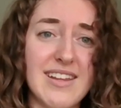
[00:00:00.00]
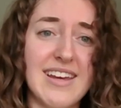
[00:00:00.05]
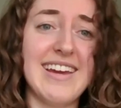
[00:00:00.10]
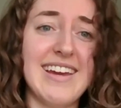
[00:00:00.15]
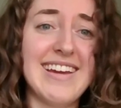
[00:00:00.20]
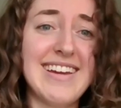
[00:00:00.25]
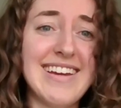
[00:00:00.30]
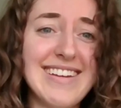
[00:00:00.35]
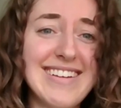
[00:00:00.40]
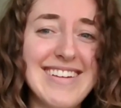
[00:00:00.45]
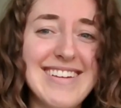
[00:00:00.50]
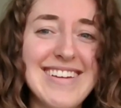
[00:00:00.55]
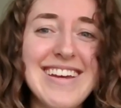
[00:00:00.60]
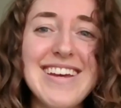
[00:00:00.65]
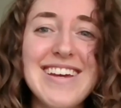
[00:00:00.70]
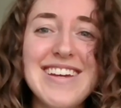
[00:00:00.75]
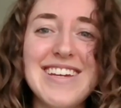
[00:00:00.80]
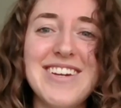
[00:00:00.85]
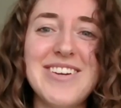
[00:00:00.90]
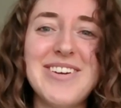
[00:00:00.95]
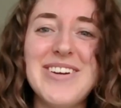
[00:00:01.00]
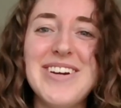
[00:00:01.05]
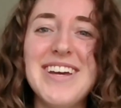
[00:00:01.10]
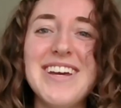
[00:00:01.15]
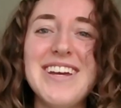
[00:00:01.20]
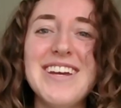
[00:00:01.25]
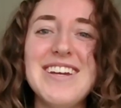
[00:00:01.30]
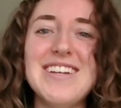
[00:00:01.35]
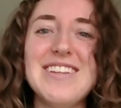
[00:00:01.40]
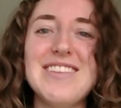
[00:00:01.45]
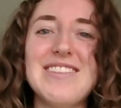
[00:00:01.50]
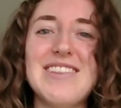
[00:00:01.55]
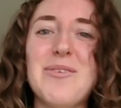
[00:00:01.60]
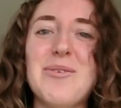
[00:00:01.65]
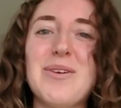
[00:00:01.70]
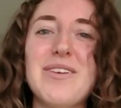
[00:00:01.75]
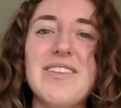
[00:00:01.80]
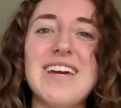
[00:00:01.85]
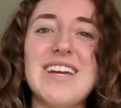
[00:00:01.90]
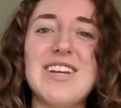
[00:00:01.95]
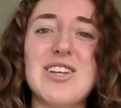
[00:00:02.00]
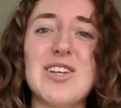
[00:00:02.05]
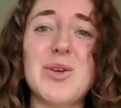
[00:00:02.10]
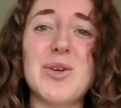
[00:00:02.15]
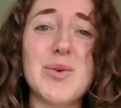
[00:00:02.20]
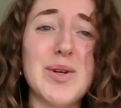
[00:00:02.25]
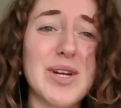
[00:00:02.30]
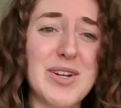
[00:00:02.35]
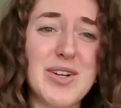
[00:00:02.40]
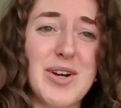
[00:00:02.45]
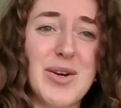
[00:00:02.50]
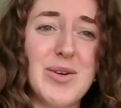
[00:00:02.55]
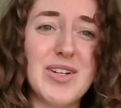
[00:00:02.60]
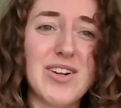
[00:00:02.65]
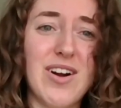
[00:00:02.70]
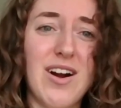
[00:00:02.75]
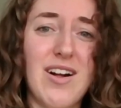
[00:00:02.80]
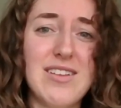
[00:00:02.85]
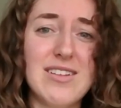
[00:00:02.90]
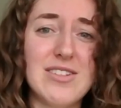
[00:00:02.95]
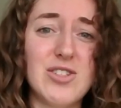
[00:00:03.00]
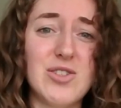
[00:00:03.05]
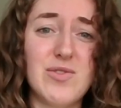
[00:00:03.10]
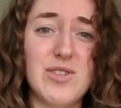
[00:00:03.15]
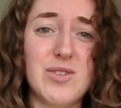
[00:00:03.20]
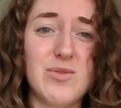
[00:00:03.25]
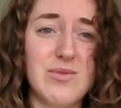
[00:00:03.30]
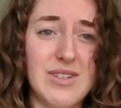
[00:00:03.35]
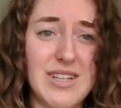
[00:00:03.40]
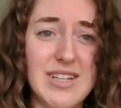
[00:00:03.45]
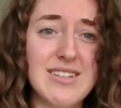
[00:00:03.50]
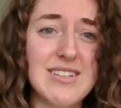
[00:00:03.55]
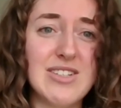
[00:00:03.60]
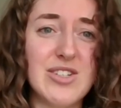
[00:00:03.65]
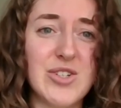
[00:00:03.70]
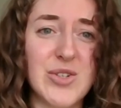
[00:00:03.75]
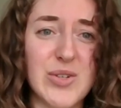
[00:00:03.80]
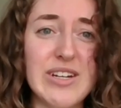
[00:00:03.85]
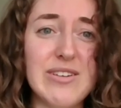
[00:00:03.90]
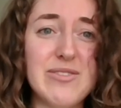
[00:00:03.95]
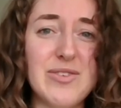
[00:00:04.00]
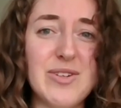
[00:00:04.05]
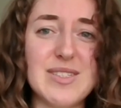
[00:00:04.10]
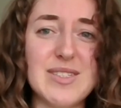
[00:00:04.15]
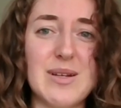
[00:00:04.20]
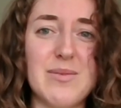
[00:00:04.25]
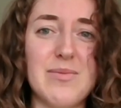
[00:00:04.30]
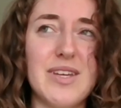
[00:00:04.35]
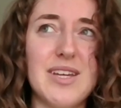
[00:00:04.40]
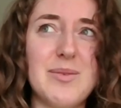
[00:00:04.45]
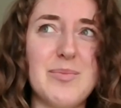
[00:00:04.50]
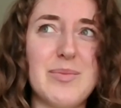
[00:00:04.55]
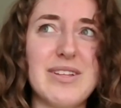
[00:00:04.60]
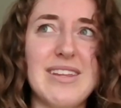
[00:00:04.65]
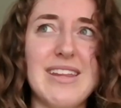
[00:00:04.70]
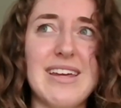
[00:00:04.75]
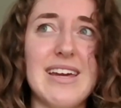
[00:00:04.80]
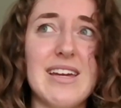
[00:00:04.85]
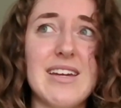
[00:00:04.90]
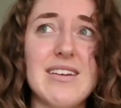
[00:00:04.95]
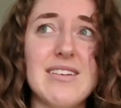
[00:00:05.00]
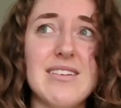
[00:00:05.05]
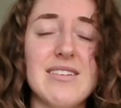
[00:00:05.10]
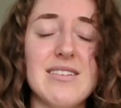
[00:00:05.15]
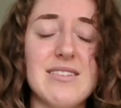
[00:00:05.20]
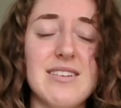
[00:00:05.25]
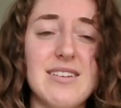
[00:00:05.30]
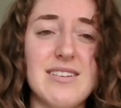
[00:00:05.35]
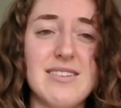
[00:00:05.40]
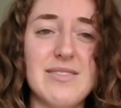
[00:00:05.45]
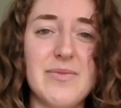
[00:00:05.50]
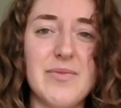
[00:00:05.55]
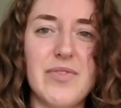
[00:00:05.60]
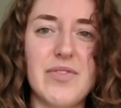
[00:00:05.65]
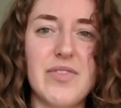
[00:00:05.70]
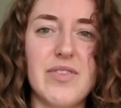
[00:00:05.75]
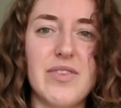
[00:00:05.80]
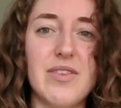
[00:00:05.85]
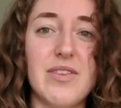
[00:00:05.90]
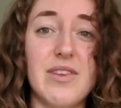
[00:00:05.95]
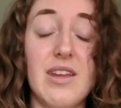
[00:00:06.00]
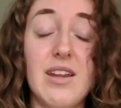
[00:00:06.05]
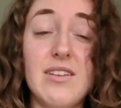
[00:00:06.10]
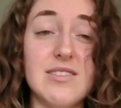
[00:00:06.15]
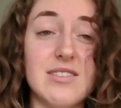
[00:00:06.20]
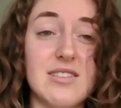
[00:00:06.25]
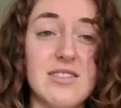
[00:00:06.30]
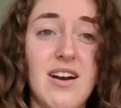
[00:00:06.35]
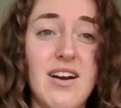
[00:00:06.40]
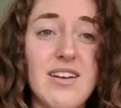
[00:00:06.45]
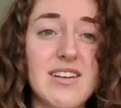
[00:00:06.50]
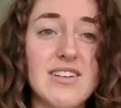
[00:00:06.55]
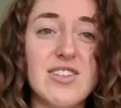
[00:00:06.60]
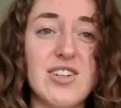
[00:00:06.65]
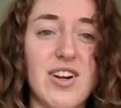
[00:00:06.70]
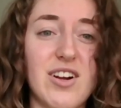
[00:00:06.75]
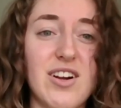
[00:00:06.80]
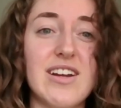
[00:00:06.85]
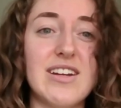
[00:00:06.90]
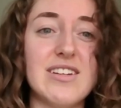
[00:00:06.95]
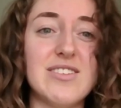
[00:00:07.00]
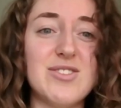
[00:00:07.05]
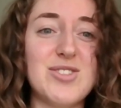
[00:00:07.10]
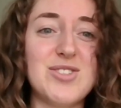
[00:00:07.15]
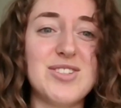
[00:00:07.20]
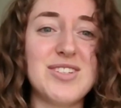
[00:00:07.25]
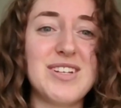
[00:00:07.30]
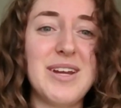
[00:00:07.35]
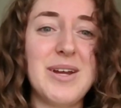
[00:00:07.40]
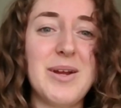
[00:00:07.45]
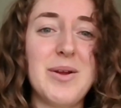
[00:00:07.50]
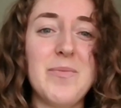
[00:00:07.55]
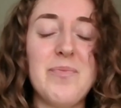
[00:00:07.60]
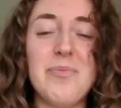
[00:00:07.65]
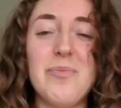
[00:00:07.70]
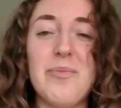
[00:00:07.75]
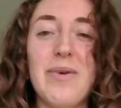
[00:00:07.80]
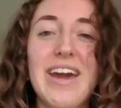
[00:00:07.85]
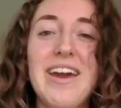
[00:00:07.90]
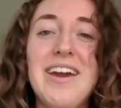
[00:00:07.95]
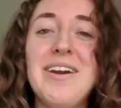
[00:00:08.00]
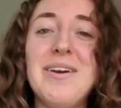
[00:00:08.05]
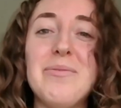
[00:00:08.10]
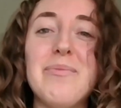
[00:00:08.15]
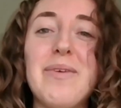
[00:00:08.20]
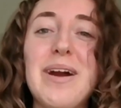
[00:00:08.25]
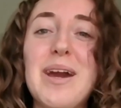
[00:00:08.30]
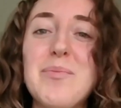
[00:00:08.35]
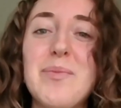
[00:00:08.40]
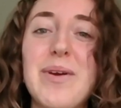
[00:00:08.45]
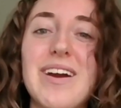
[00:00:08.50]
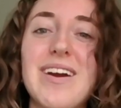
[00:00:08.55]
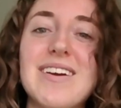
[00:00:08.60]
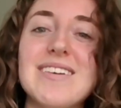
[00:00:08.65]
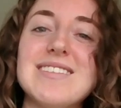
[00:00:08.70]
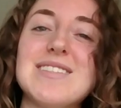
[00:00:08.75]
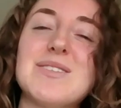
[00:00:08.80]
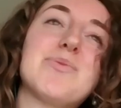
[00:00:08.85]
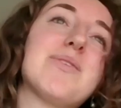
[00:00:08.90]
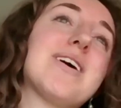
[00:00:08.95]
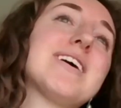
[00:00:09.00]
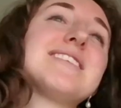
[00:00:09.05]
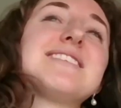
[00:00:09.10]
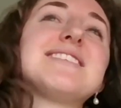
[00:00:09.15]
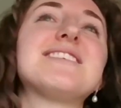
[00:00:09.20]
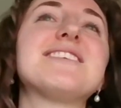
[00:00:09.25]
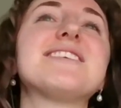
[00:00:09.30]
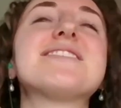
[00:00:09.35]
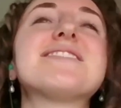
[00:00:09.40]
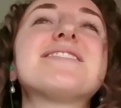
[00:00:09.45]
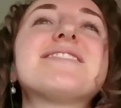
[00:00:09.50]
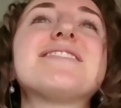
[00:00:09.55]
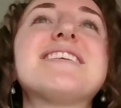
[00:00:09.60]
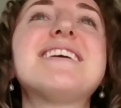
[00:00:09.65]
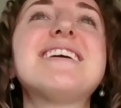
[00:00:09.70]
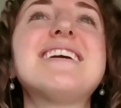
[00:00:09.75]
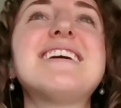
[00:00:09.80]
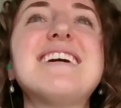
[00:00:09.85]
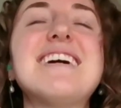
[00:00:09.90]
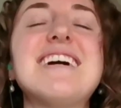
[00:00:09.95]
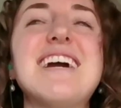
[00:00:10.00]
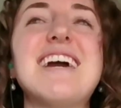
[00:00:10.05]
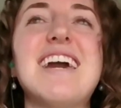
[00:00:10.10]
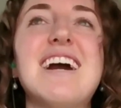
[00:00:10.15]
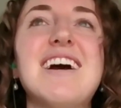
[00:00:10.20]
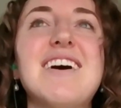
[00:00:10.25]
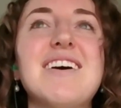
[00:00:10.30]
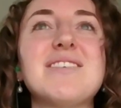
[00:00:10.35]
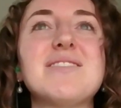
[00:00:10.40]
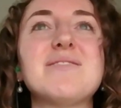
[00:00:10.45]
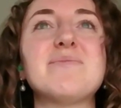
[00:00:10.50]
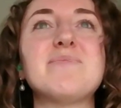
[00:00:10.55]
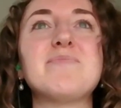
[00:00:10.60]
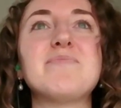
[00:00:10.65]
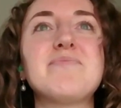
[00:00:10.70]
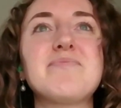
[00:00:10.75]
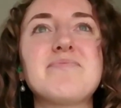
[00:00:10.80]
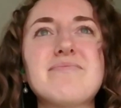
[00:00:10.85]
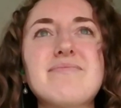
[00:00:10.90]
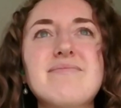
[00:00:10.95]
Like, you, they were like, You can go to college if you need a degree for something, but like, it is not encouraged. My my parents went to um